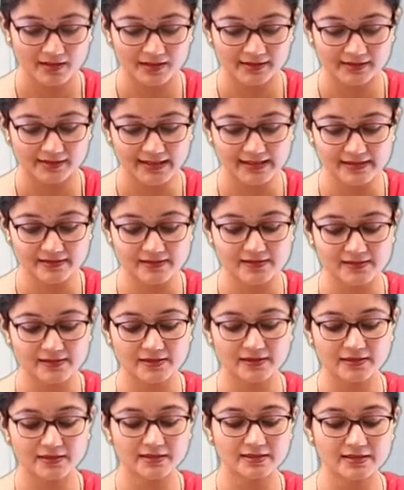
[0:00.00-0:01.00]
Next
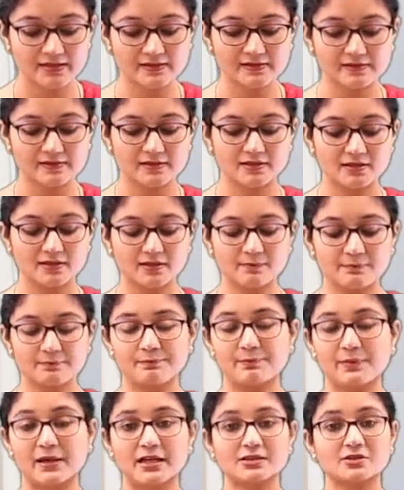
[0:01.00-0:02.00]
is the
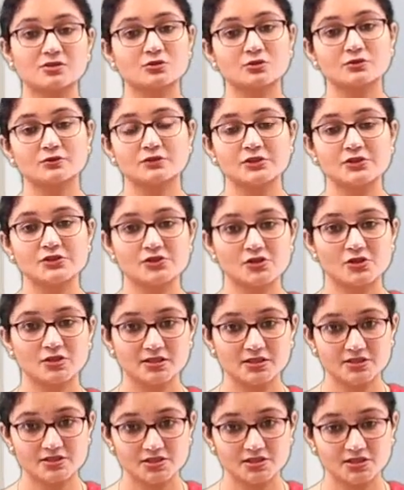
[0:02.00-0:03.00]

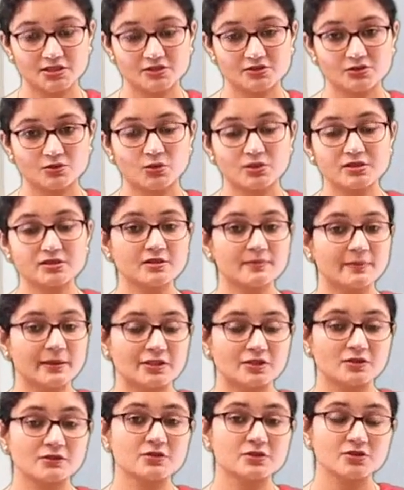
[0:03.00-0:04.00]
pathophysiology. So what is the
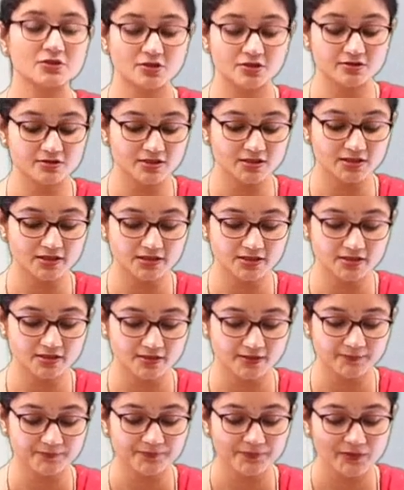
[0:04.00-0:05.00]
pathophysiology?
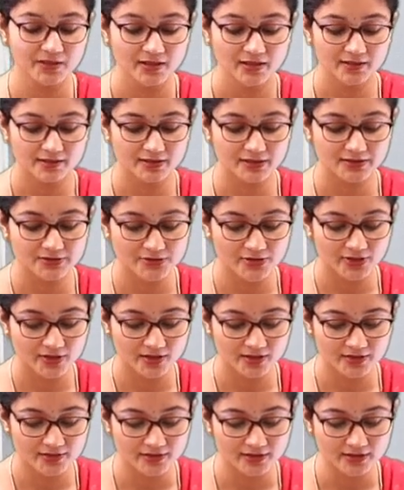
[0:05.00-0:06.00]
Here the
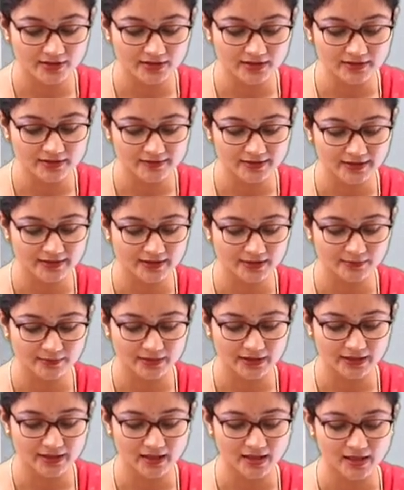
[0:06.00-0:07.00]
trigger is nothing
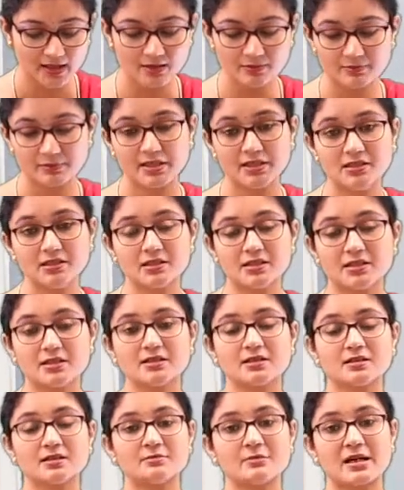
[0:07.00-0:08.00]
but our main
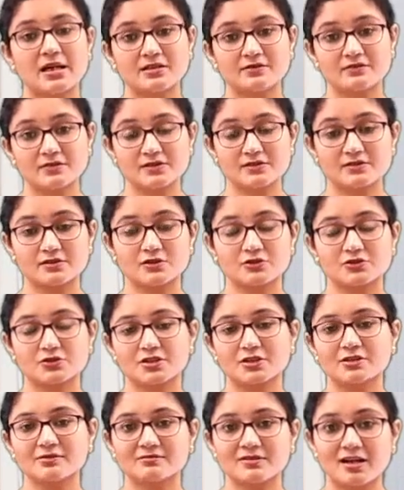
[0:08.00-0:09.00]
clinical
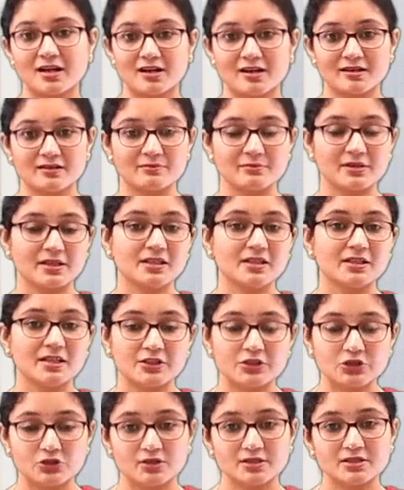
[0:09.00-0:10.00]
our main
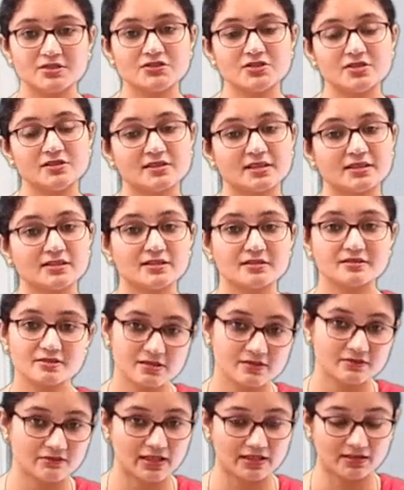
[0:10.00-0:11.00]
etiologies and the
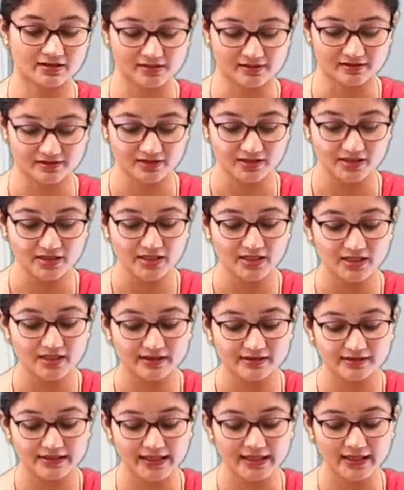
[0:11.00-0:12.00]
risk factors.
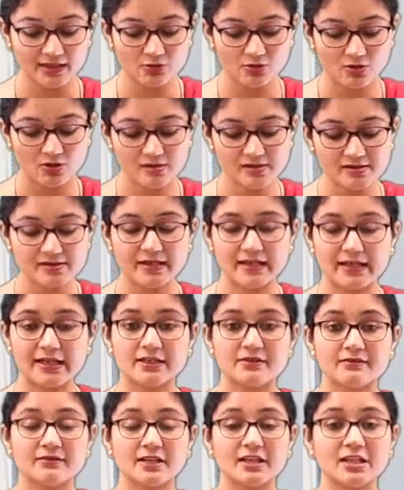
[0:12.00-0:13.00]
They cause
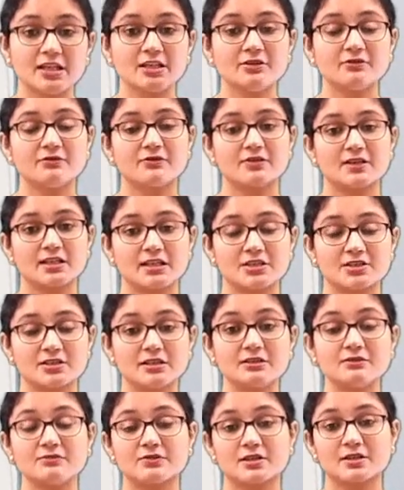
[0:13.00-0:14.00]
airway
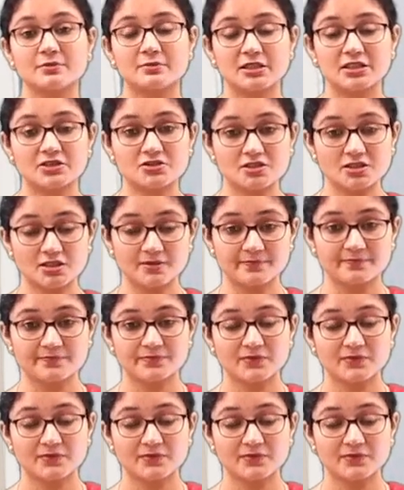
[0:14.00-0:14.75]
inflammation.